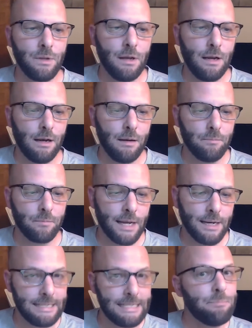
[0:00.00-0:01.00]
um,
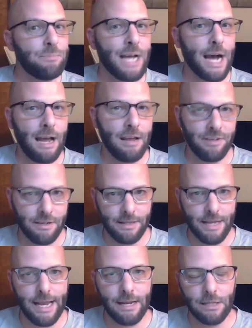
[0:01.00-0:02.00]
kind of deep dive into
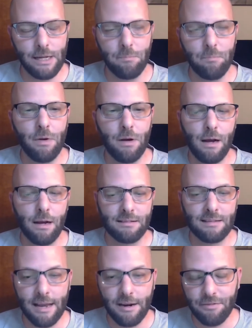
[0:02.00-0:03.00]
the ALM uh,
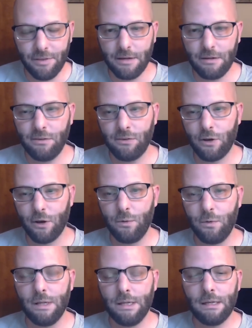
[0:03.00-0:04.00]
side of things.
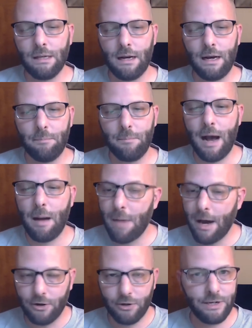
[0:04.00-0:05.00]
So um, I'm
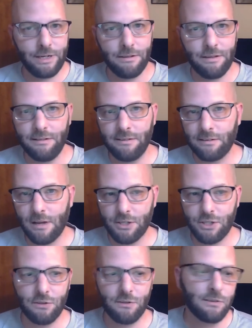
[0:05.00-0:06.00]
monitoring these
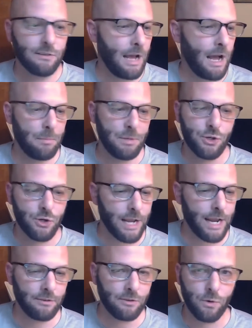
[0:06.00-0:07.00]
discussions. I'll be sure to
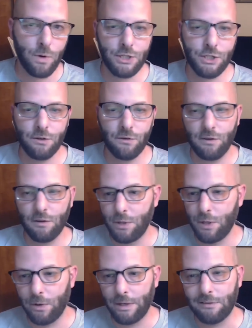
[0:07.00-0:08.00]
answer questions if we
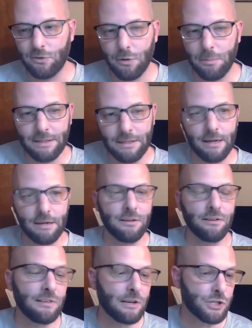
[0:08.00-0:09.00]
don't get to them at the end of the
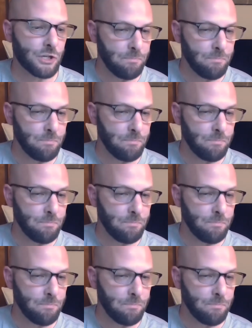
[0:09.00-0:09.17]
session.